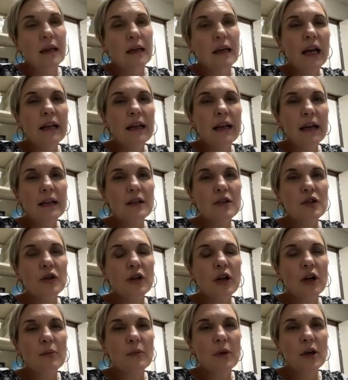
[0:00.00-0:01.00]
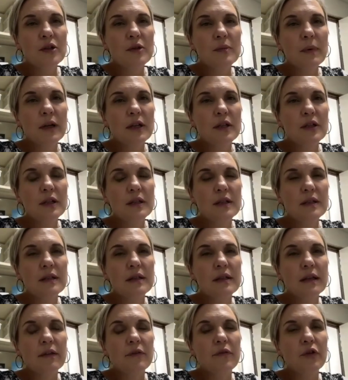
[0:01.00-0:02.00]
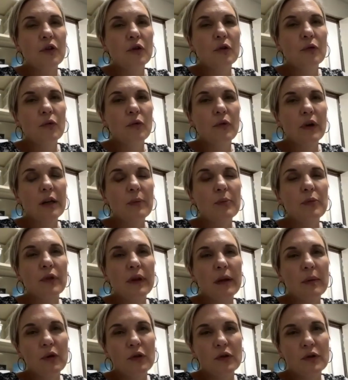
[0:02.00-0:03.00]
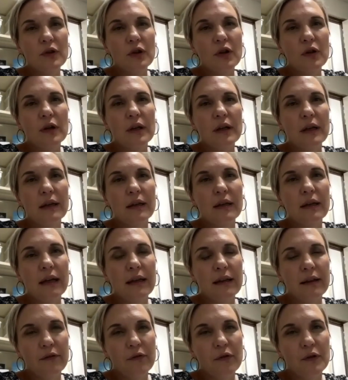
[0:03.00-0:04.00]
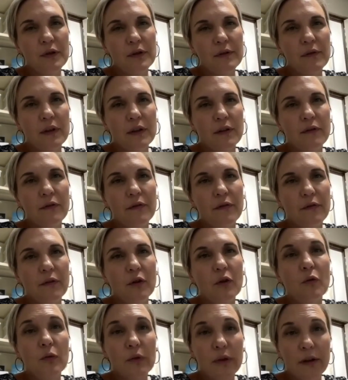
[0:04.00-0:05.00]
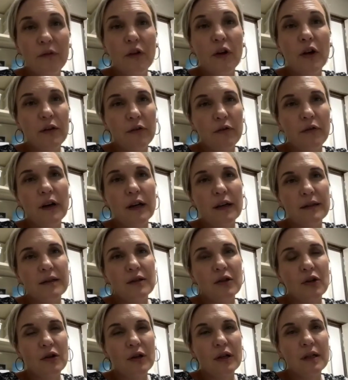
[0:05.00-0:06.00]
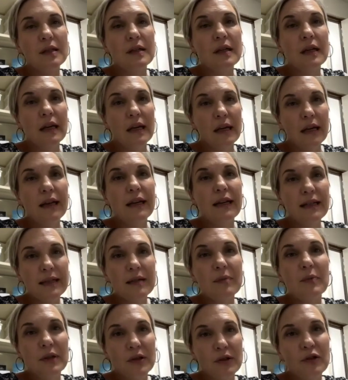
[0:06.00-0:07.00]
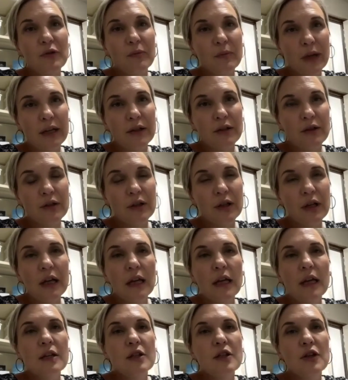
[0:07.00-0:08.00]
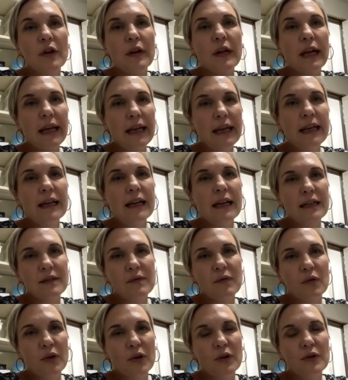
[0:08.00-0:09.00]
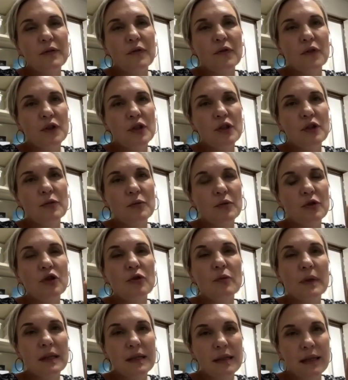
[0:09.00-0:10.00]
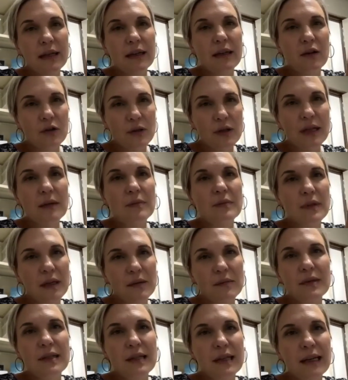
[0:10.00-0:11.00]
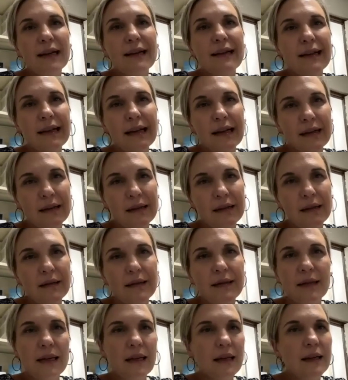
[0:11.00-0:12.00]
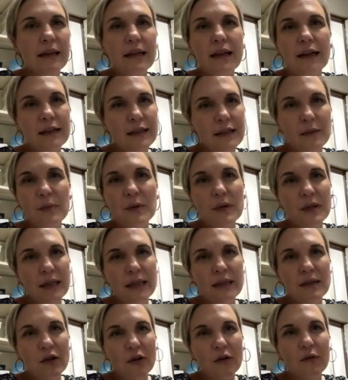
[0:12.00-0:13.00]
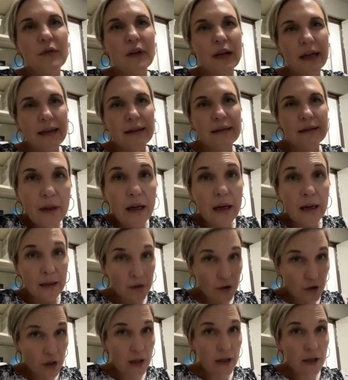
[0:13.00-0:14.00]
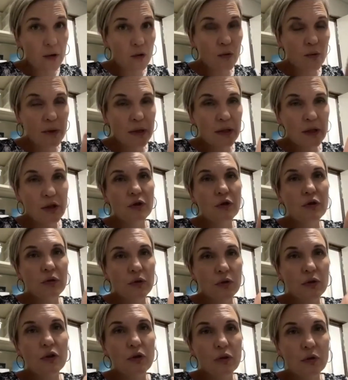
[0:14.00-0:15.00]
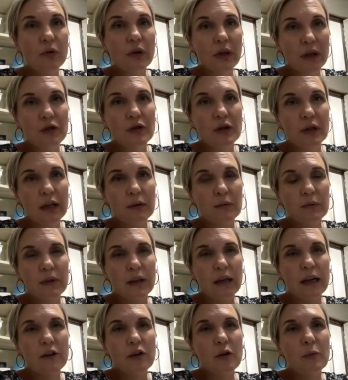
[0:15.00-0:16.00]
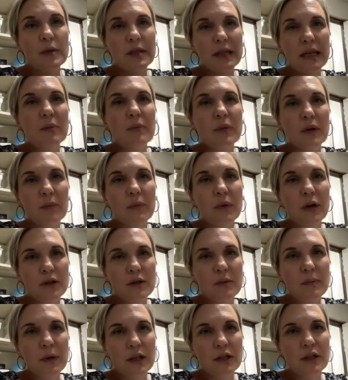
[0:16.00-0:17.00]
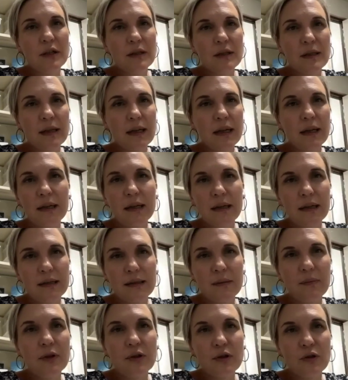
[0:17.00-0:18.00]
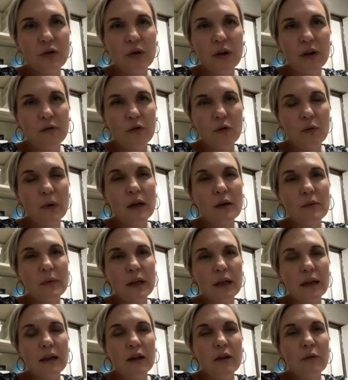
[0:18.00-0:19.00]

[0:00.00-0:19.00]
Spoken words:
And as you know, most patients, if you already put them on target at the first or their verified targets, it is a bit too much. So in any case, for those first 2 weeks, they are sometimes slightly under, say at 90% of that. I try always to do a trial with 100%, but most patients say it's a bit too overwhelming.